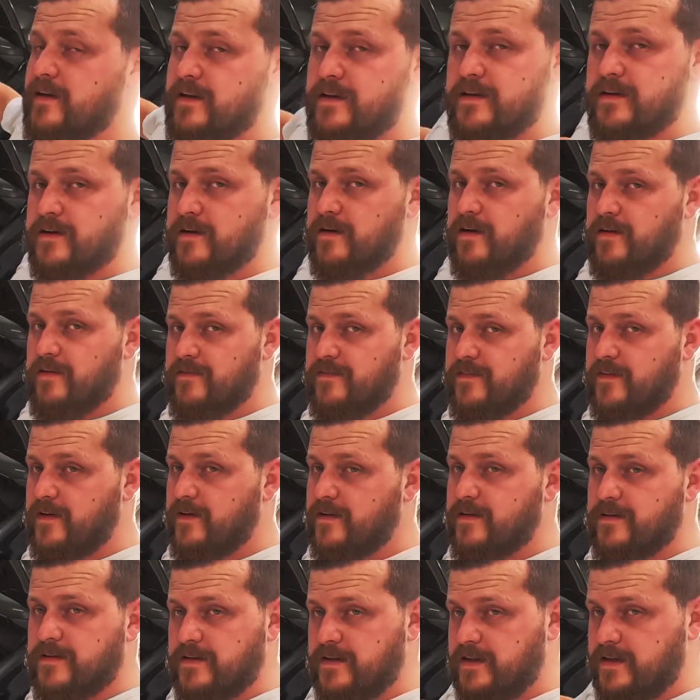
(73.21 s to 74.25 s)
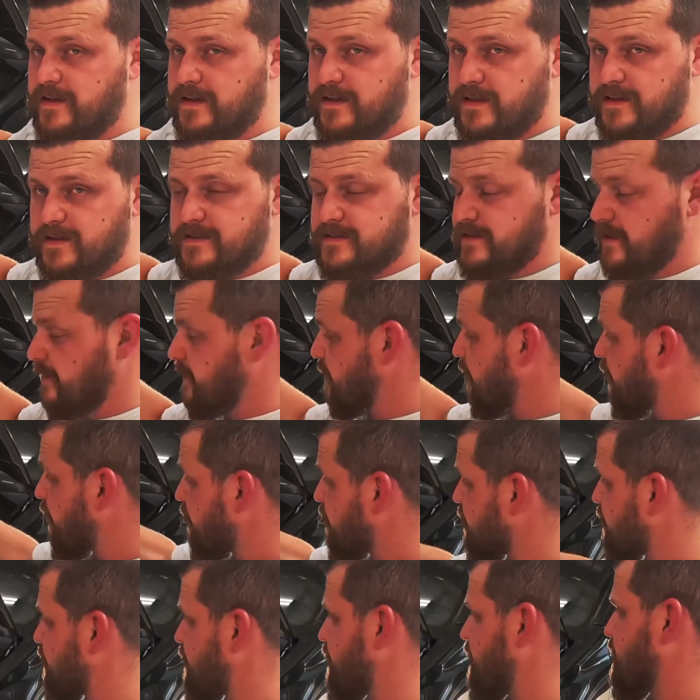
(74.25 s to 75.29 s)
in the Golf R. It is an
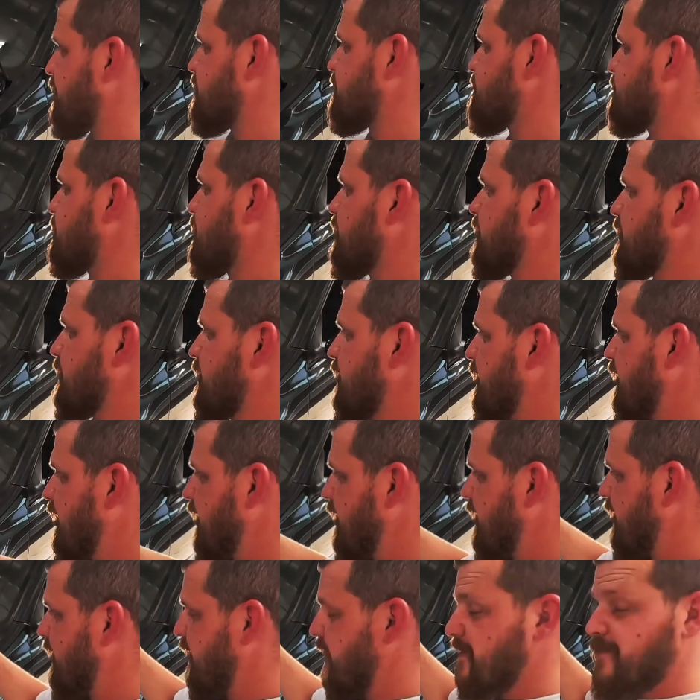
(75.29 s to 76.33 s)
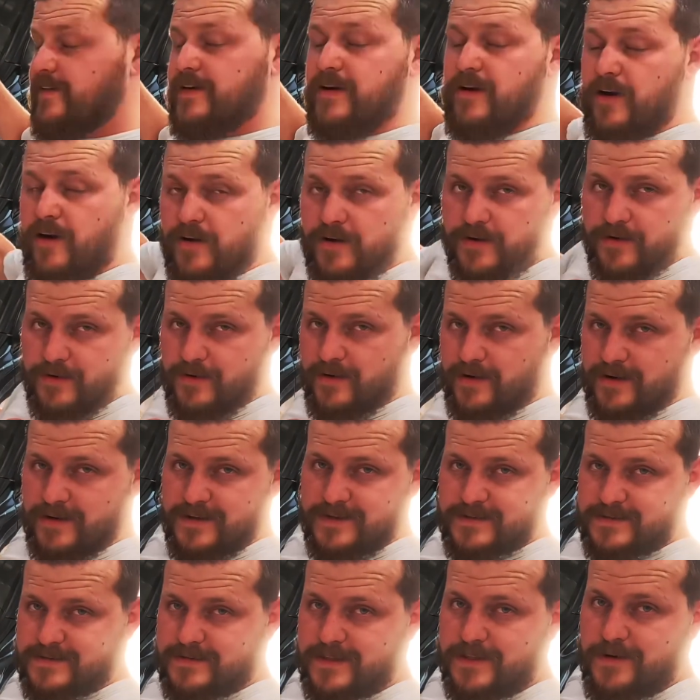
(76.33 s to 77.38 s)
autocross. I haven't
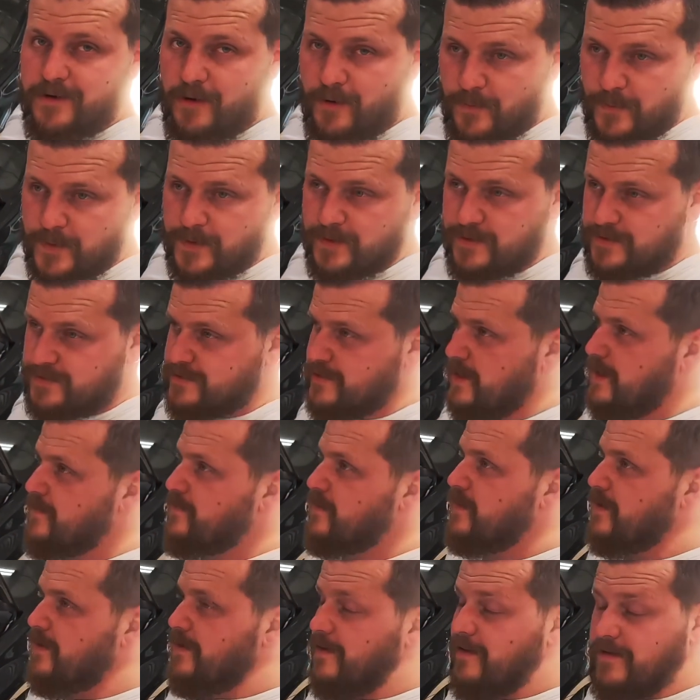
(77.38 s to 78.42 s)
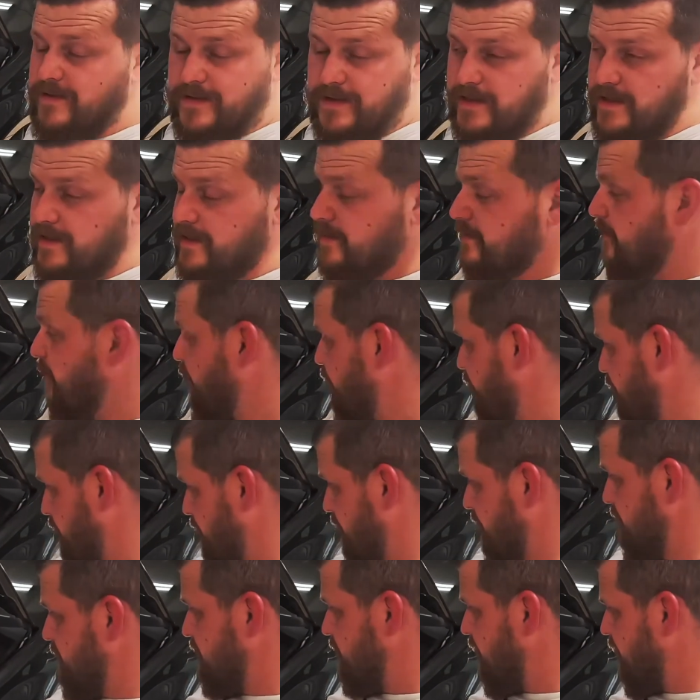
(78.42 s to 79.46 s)
autocrossed an all-wheel drive car in
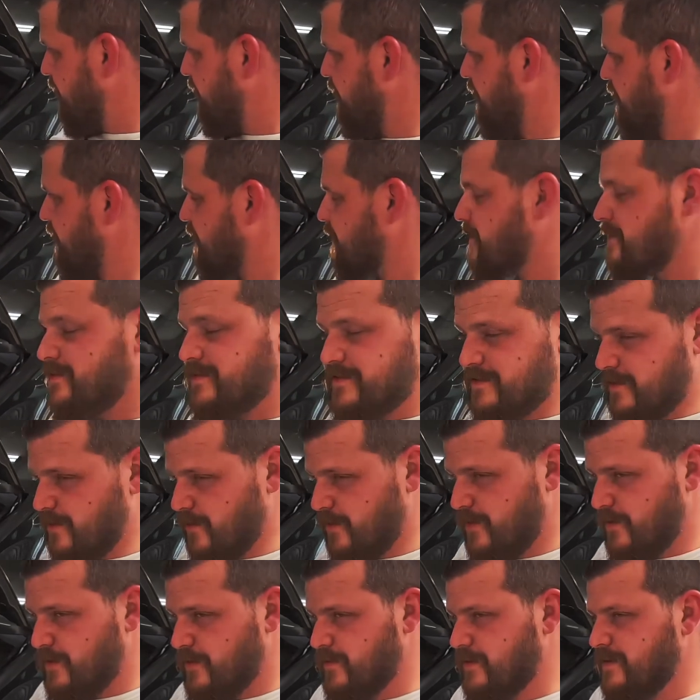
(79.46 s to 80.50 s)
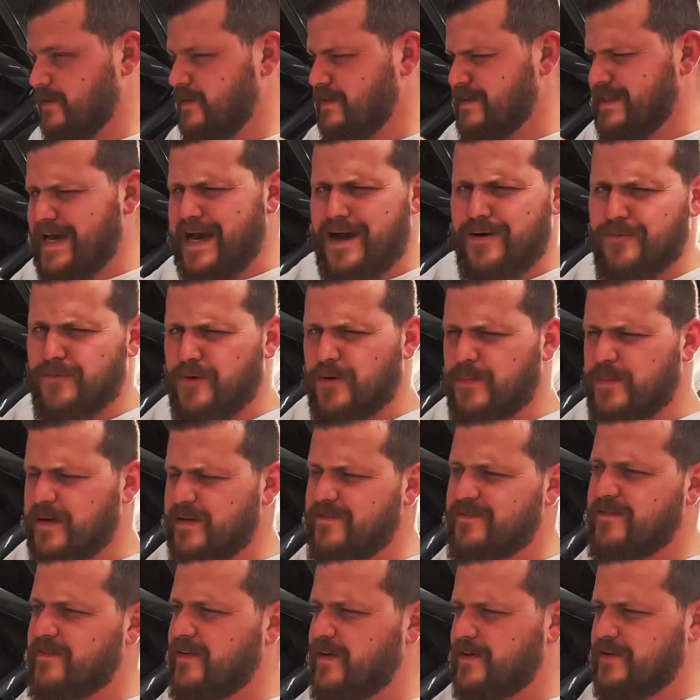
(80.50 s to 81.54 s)
over a decade, so that will be
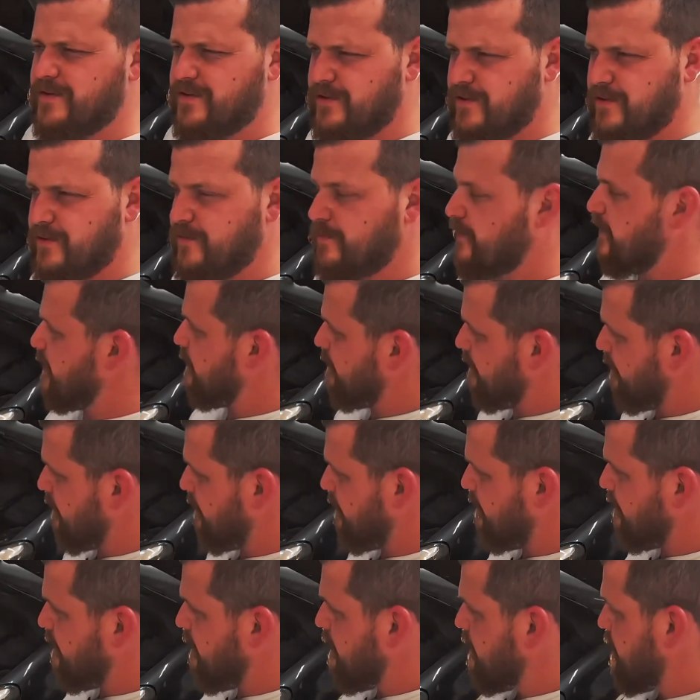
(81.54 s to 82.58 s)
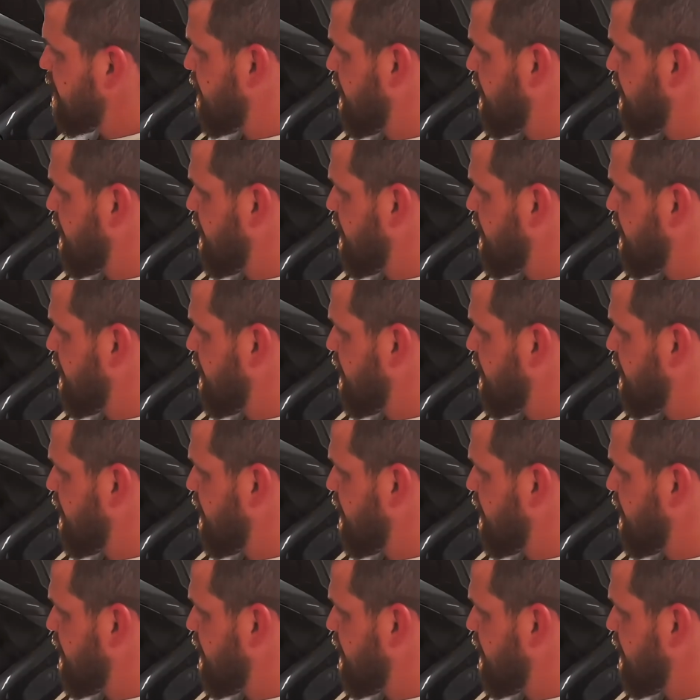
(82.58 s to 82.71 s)
fun to relearn.